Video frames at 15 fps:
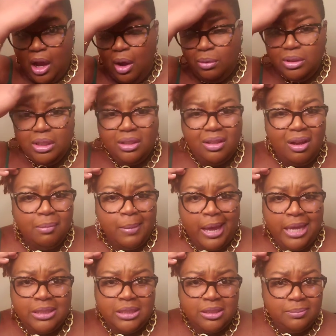only along my
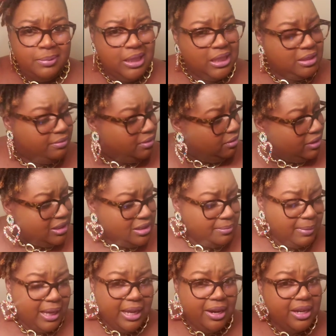edges, because if the rest
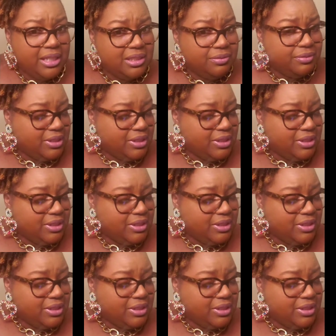of my hair gets